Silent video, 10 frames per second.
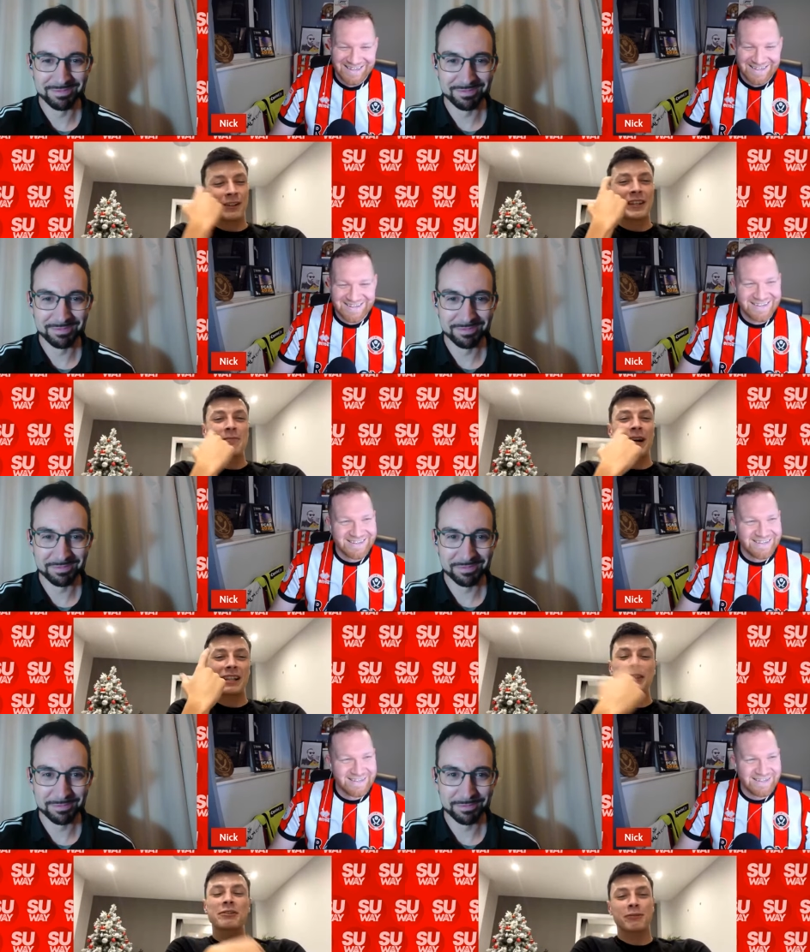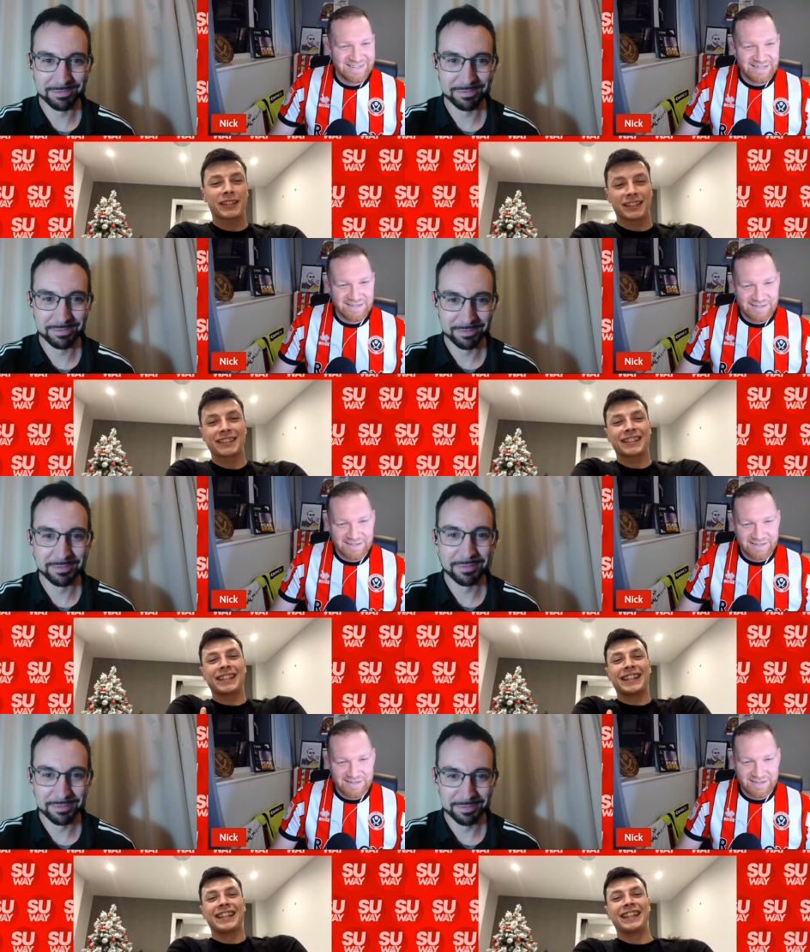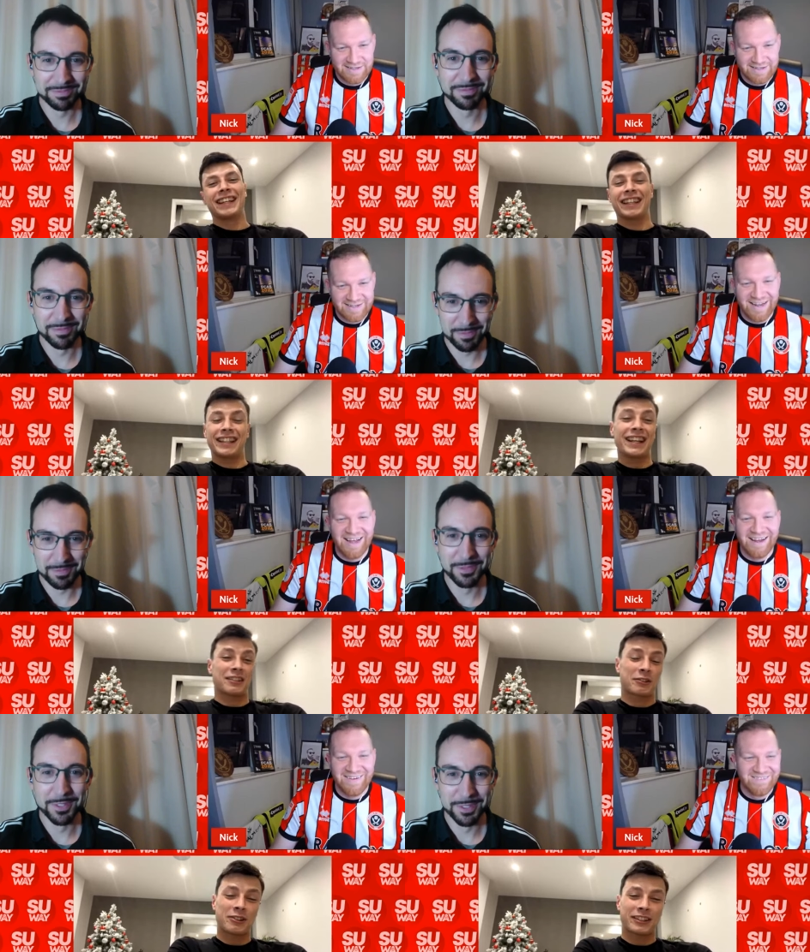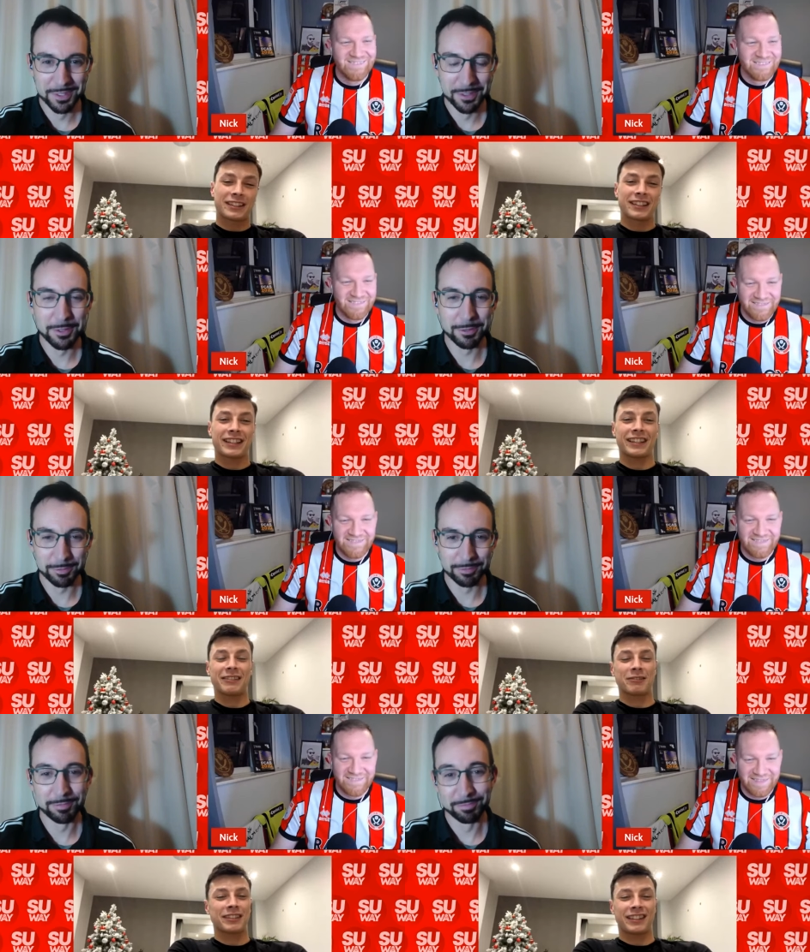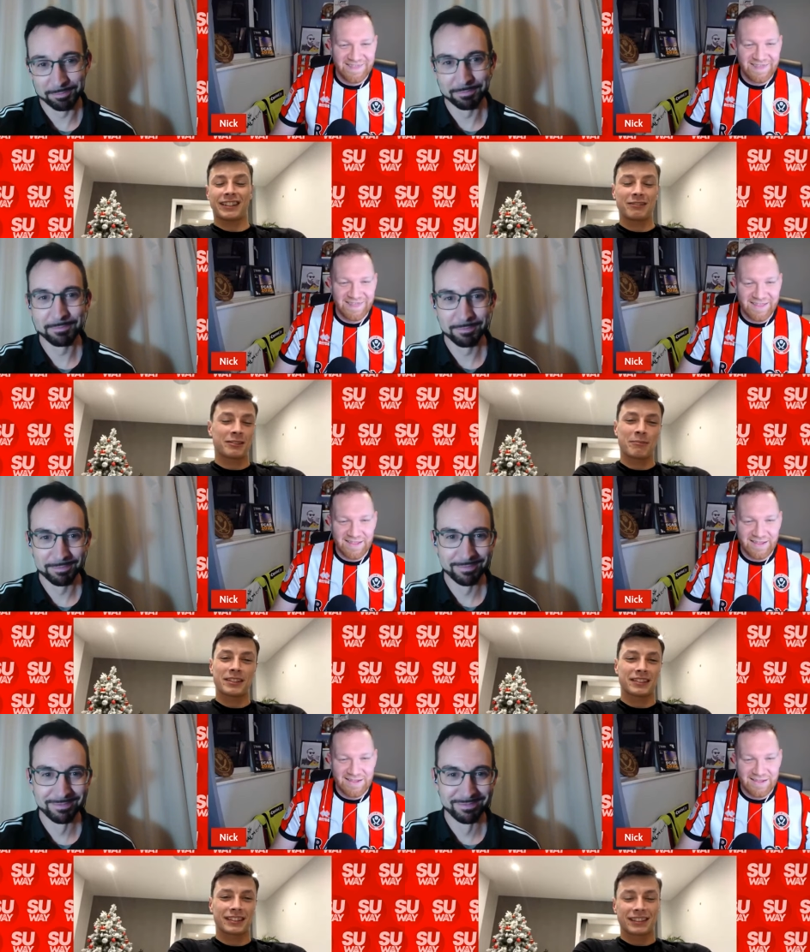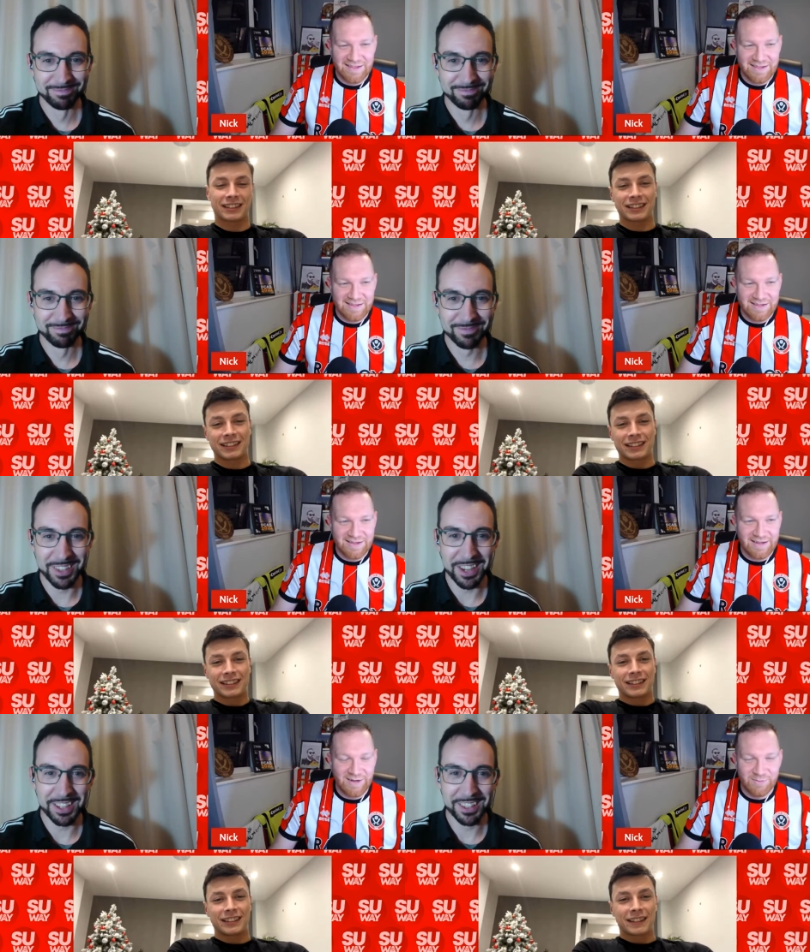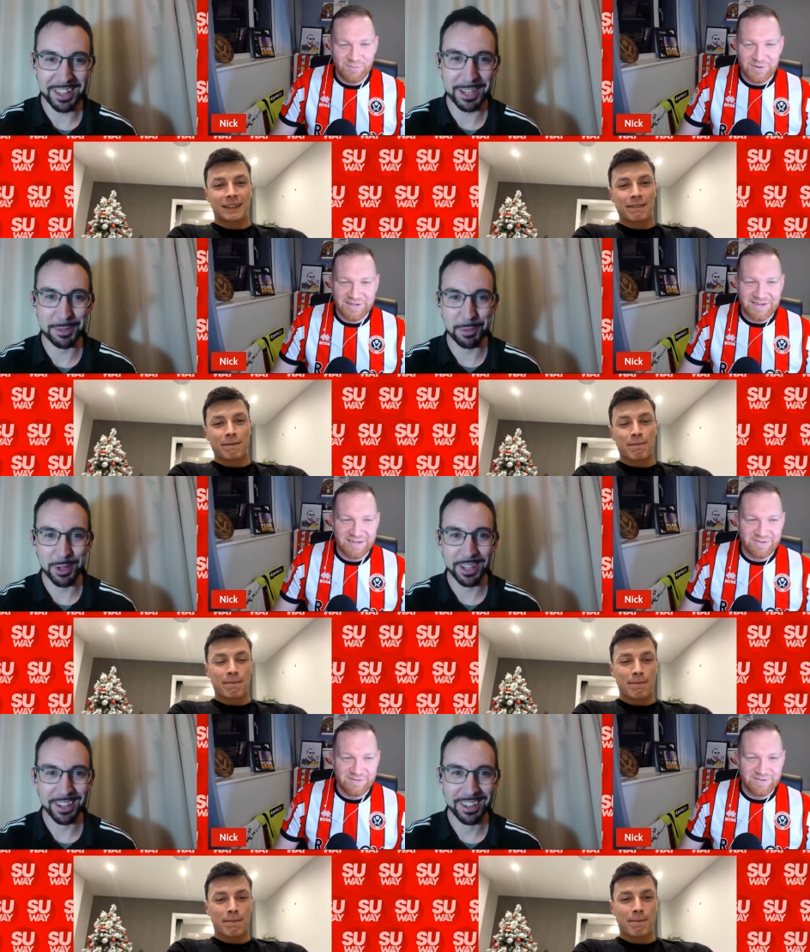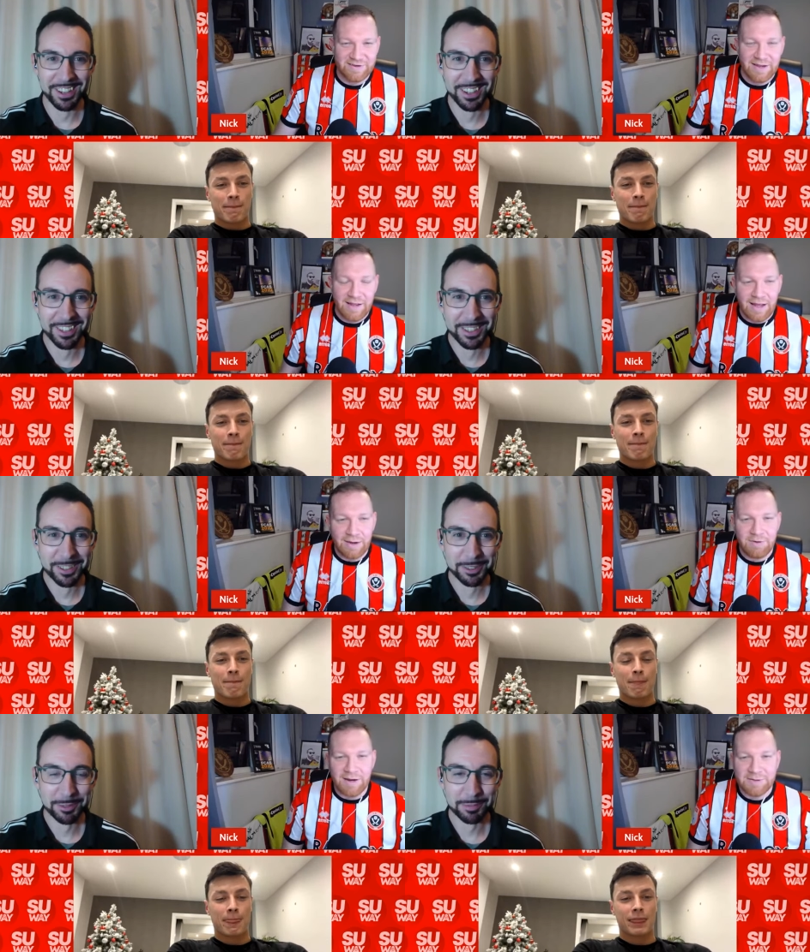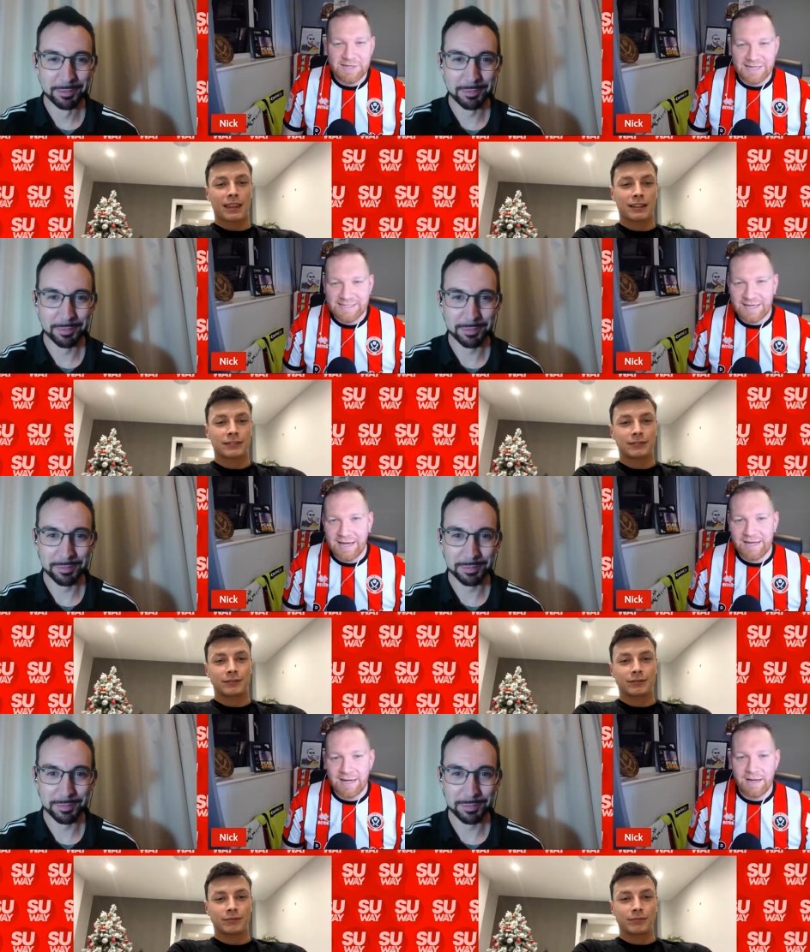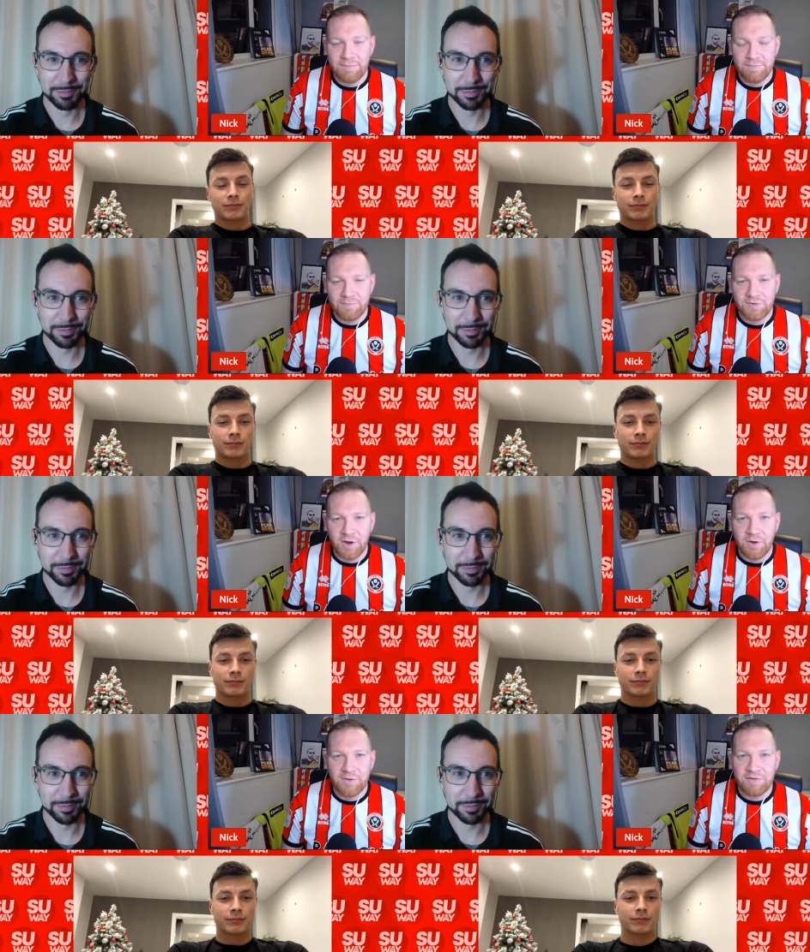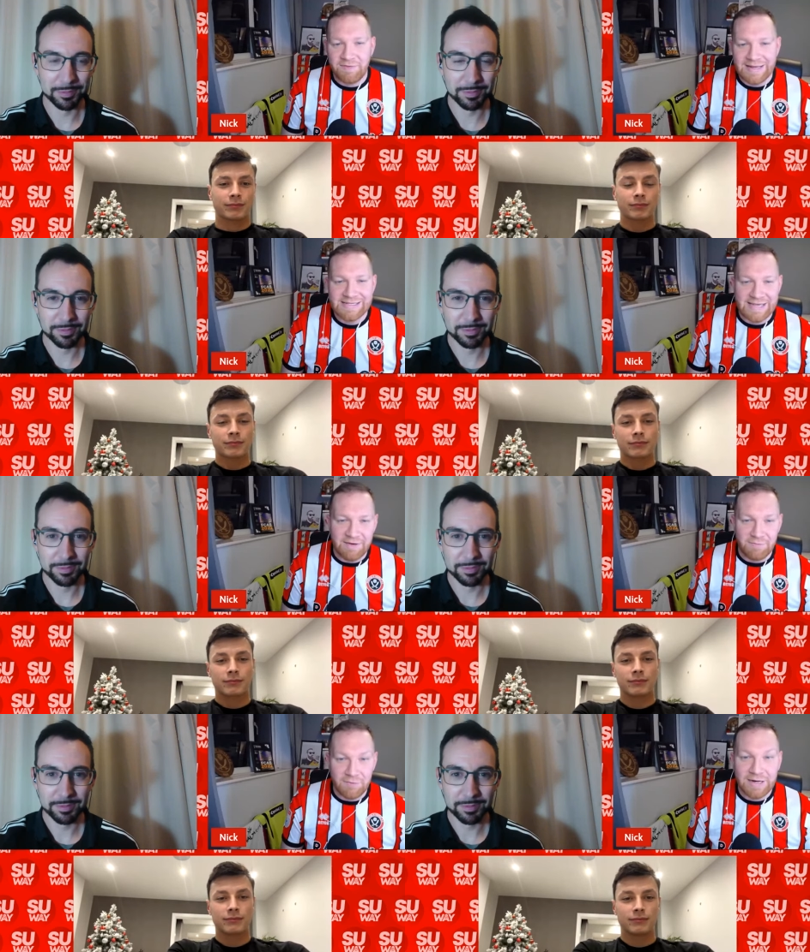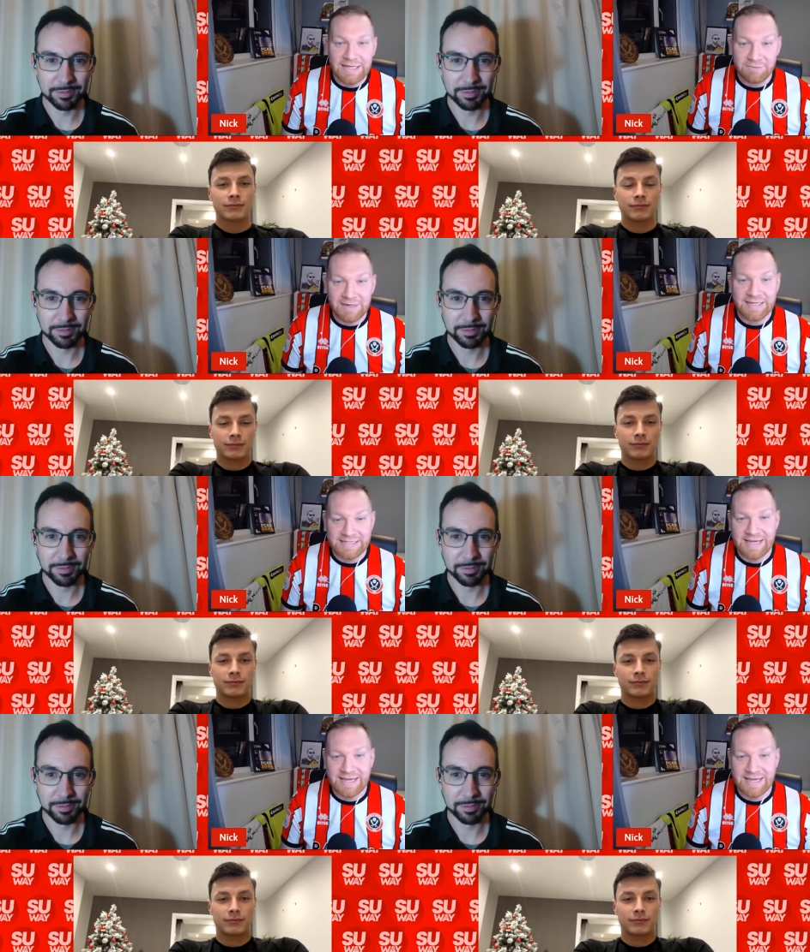Speaker 1: thinking my head, just wait, and then yeah. I scored, and it was like it was amazing.
Speaker 2: Yeah, oh, that is brilliant. I, w- I was going to say, um, so the fans have really, really